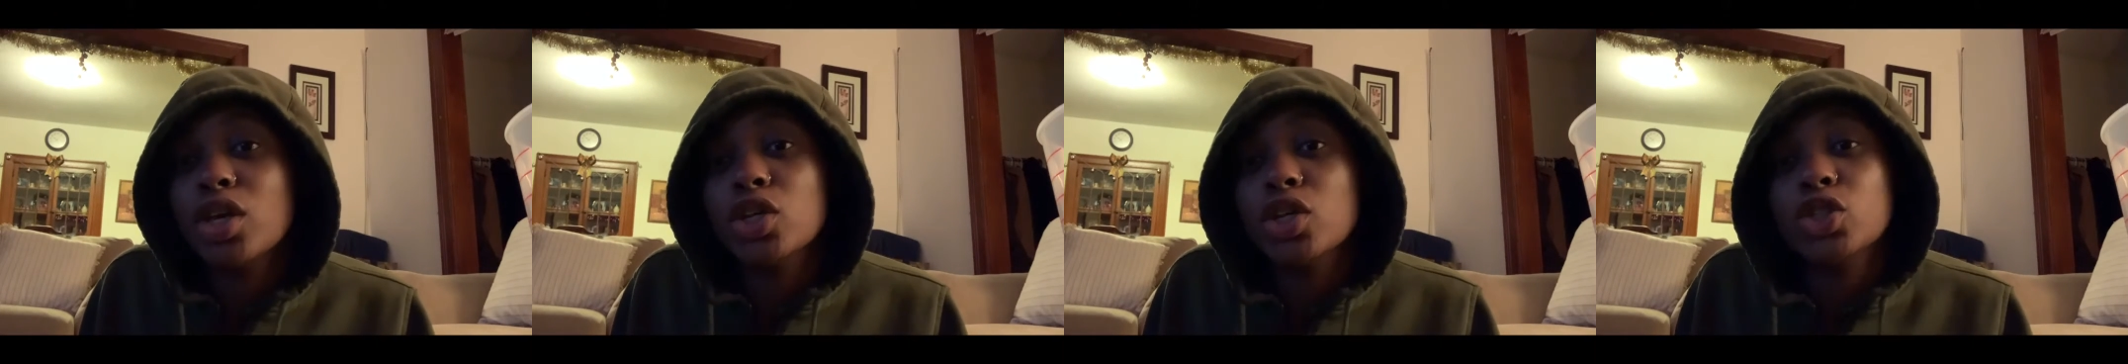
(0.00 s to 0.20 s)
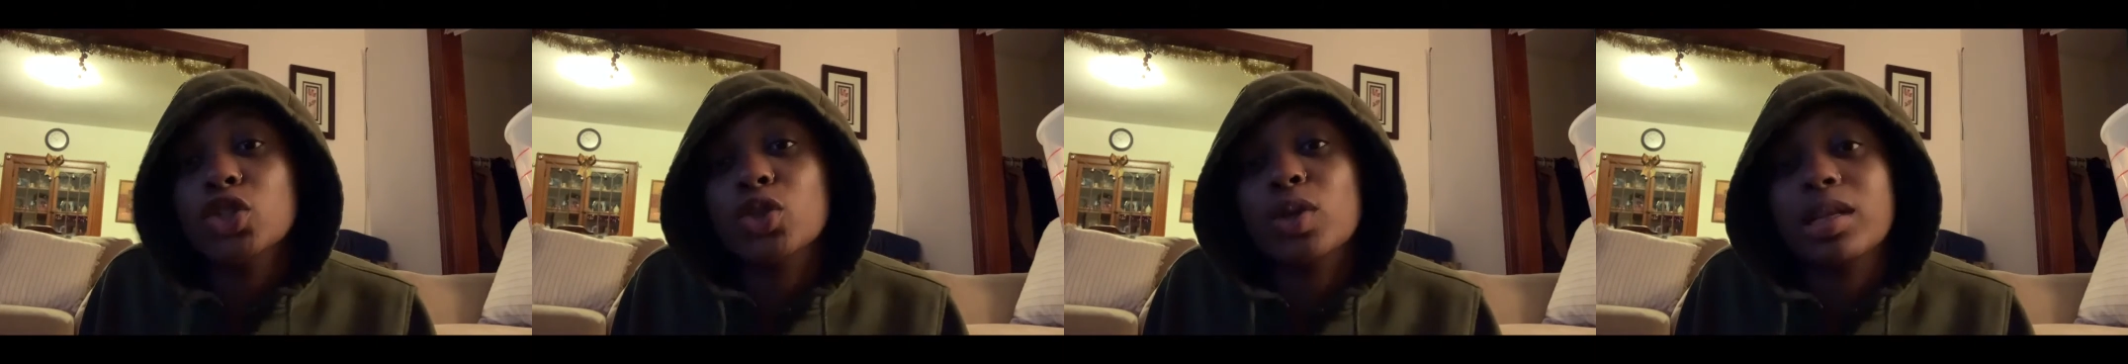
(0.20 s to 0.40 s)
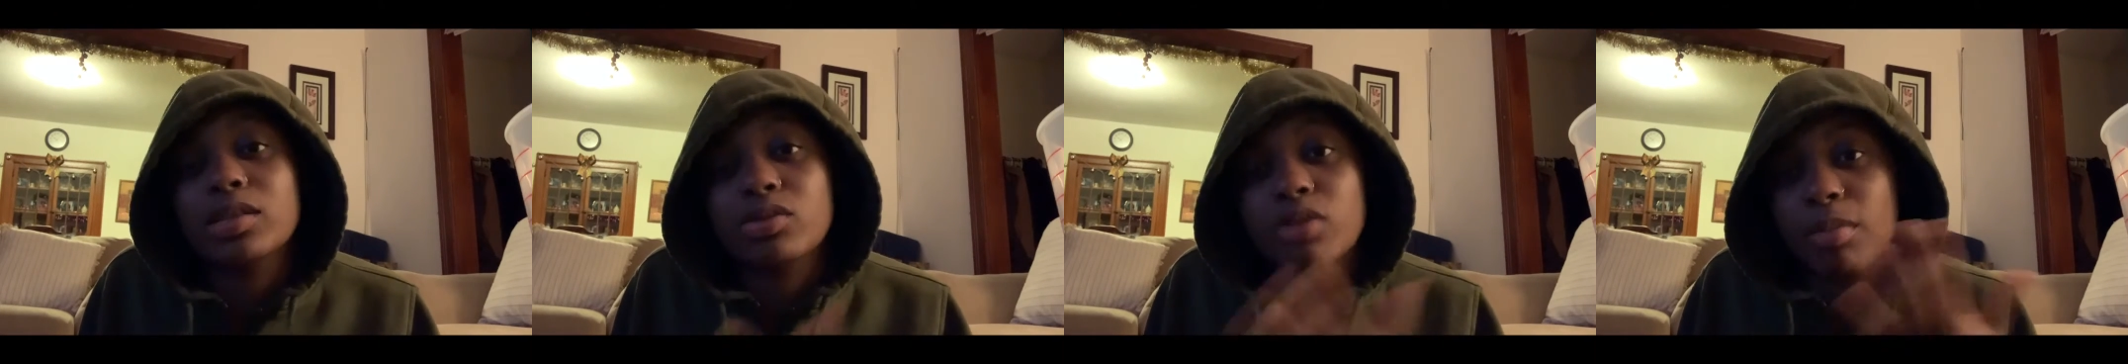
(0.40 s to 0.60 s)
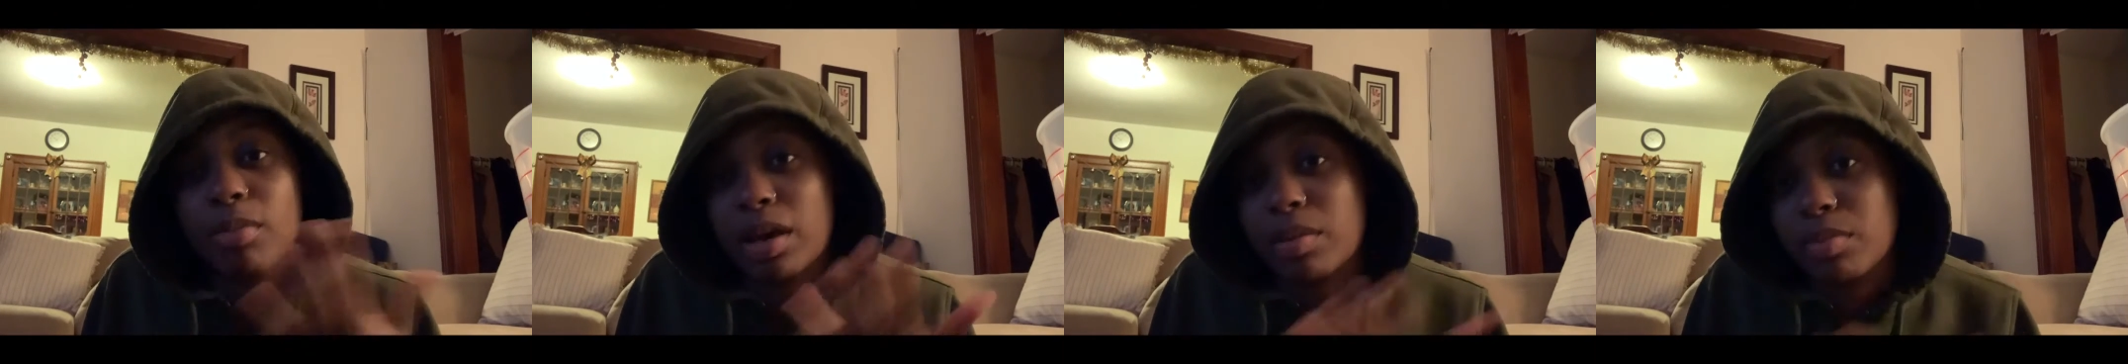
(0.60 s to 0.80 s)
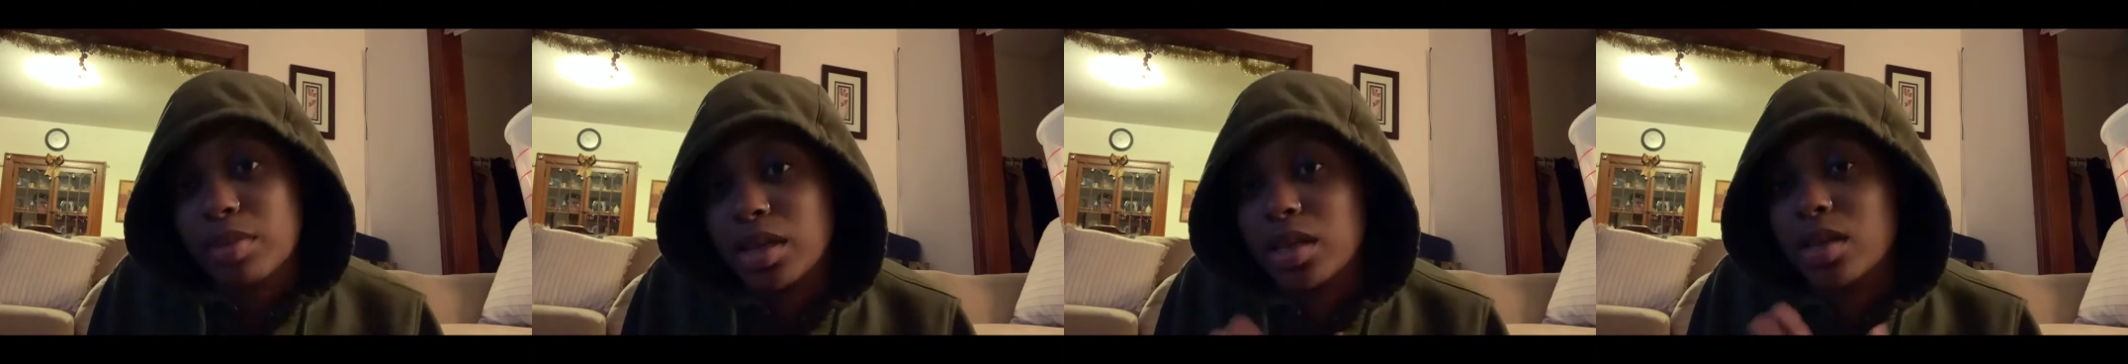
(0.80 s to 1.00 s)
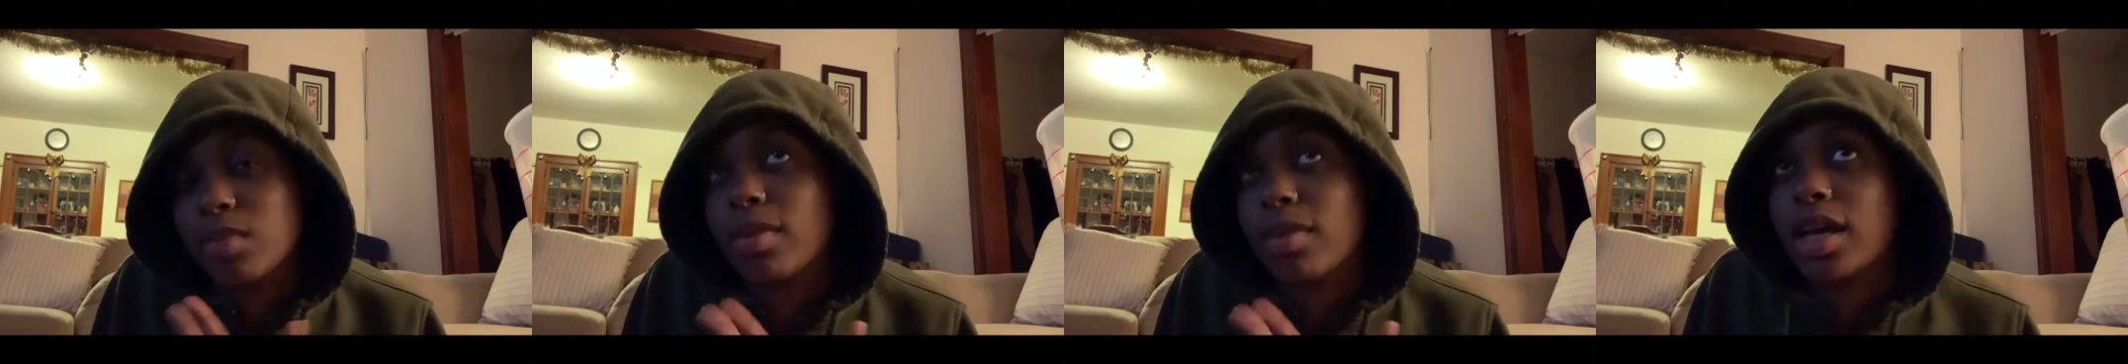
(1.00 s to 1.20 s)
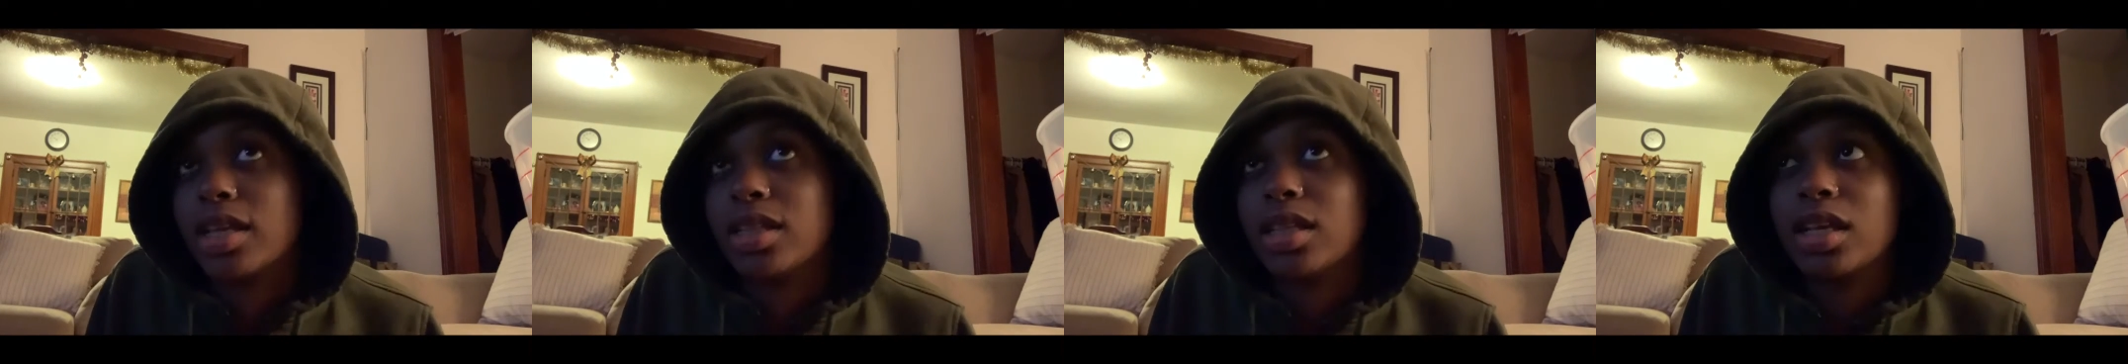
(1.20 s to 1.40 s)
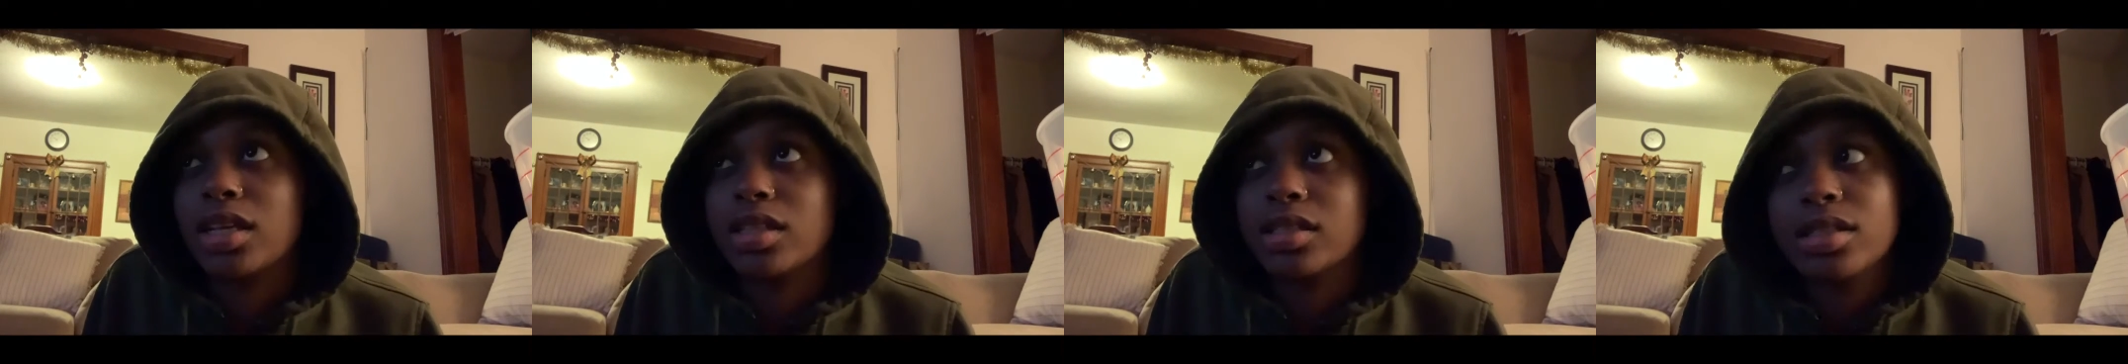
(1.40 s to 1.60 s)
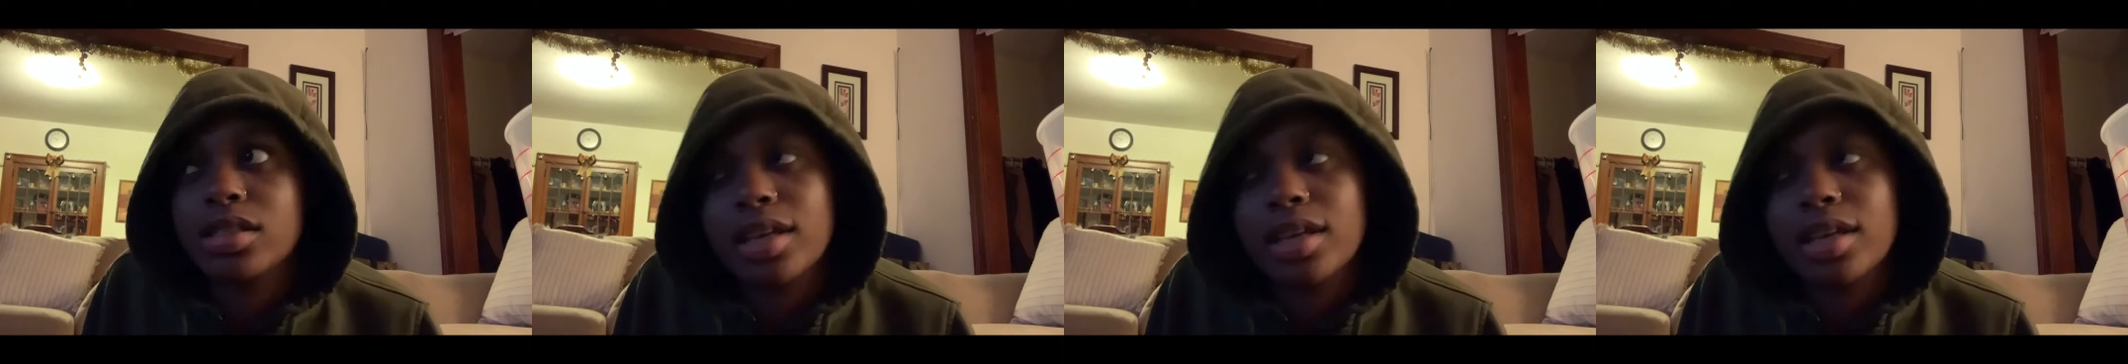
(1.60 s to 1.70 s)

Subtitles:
So that's why my things